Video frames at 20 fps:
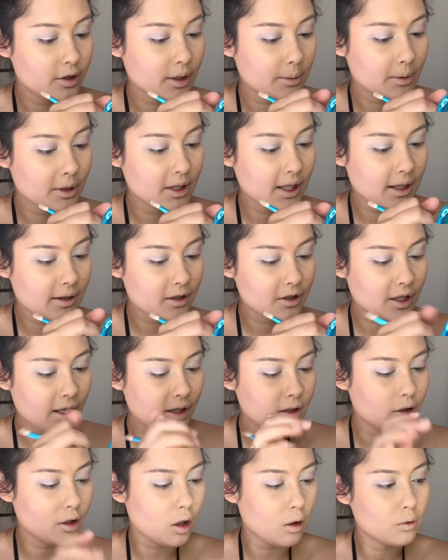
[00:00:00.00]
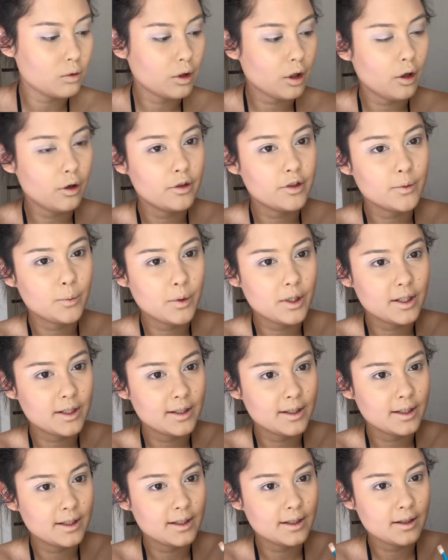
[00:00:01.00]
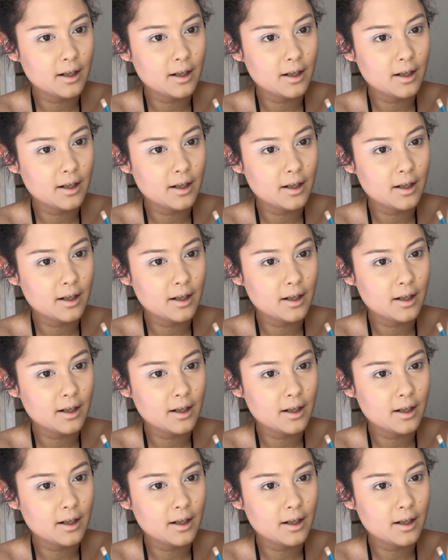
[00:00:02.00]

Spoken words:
So I'm going to take the shade Gold Coast, which is this